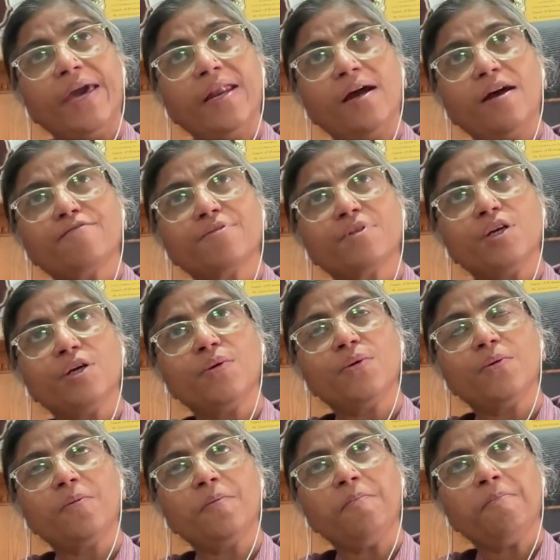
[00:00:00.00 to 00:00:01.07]
thereafter,
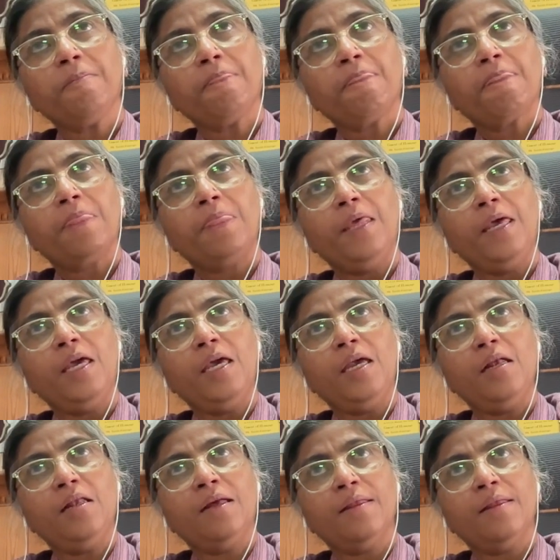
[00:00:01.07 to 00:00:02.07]
the